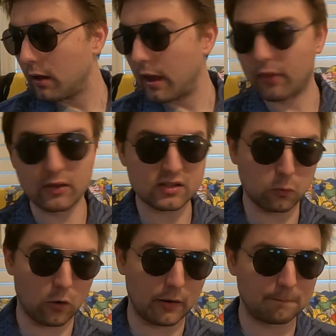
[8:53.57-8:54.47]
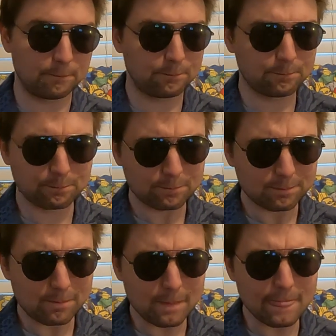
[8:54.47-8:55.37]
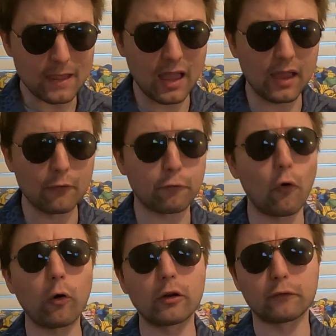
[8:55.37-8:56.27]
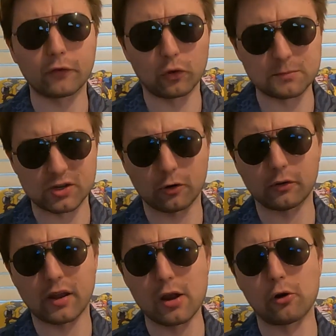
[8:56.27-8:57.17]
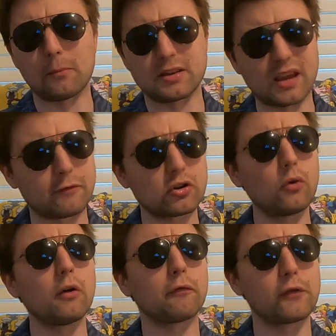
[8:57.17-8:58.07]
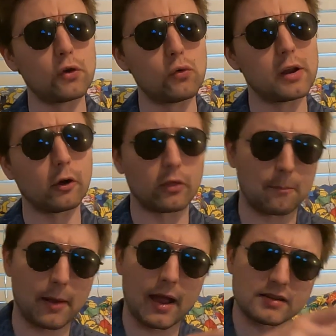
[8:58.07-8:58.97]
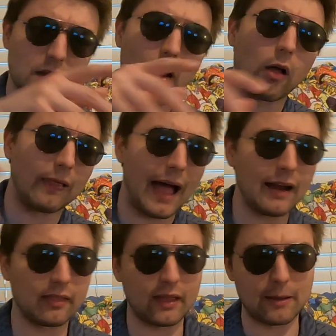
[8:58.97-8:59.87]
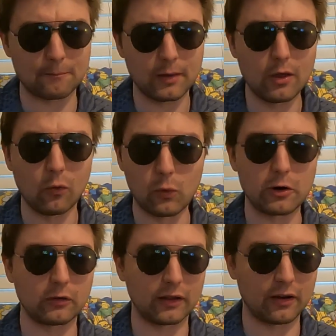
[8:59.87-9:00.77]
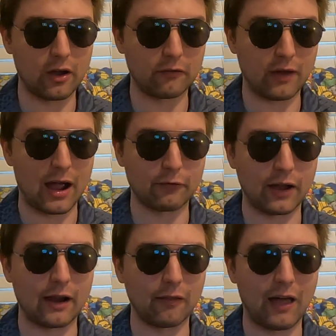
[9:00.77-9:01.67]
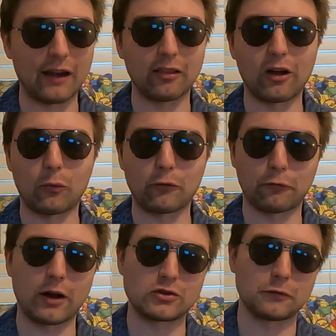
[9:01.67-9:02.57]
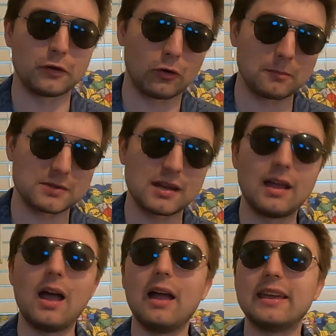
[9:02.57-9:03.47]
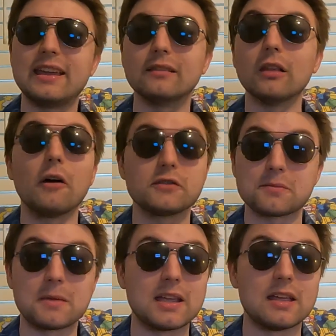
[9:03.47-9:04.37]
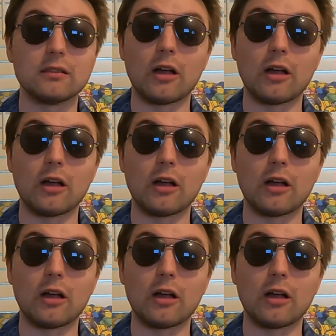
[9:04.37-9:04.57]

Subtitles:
And this one, foreign films are hit or miss. I've shown a few here in the past. A lot of them, weirdly enough, I've got a lot of luck with French films. He Loves Me